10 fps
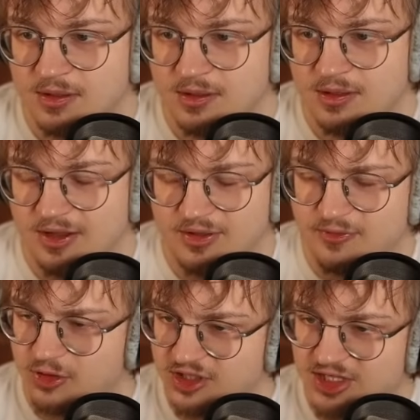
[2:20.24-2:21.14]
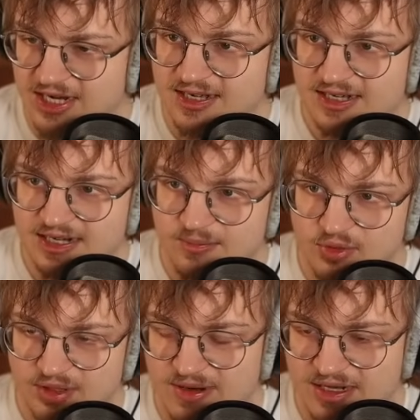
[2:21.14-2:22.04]
I thought for a second I didn't
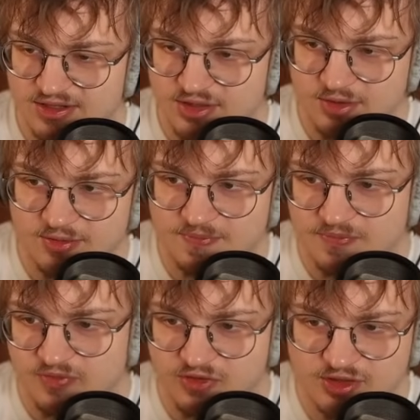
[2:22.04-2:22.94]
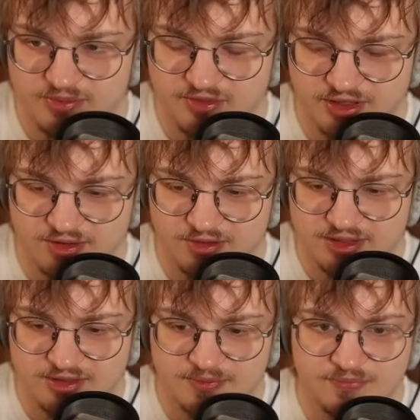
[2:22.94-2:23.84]
bring Magnezone for some fucking
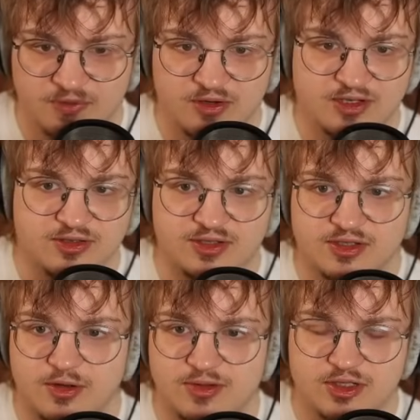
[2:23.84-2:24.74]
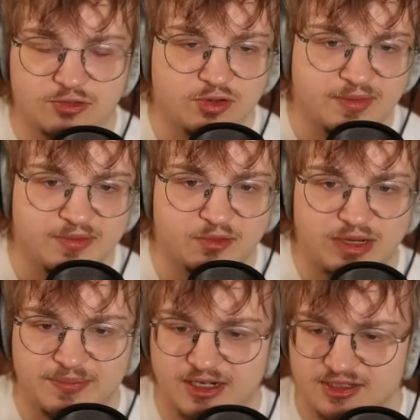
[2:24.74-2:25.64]
reason. Okay, so this is always dual Wingbeat
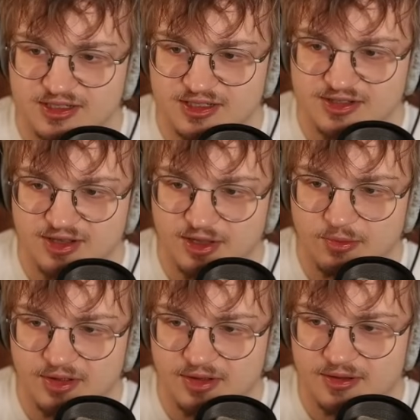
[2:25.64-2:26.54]
because he sees the kill with it.